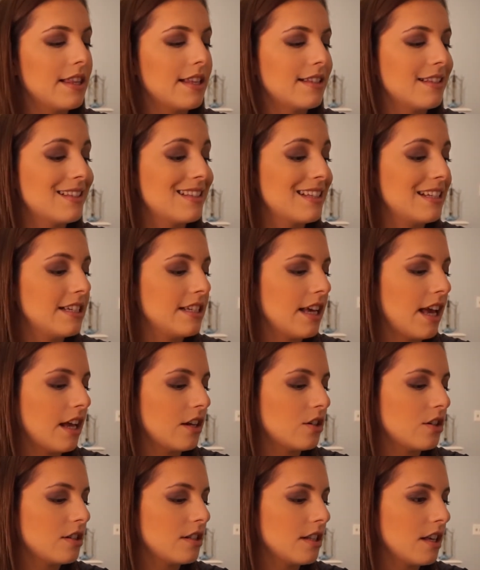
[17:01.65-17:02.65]
This is the
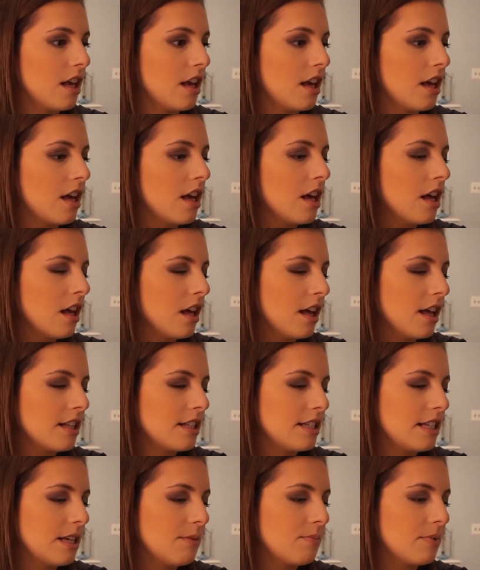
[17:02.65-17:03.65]
DHC
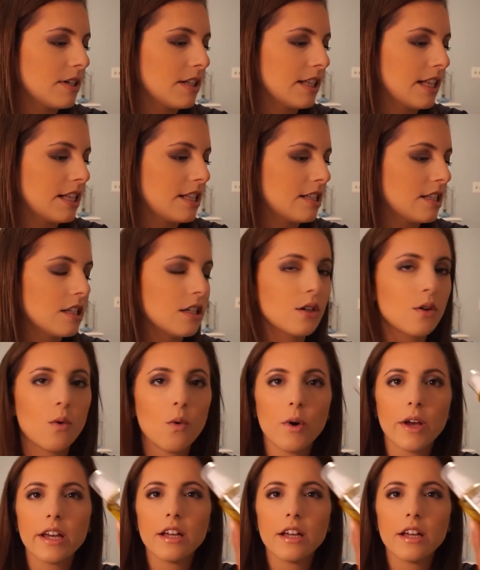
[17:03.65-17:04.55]
Deep Cleansing Oil.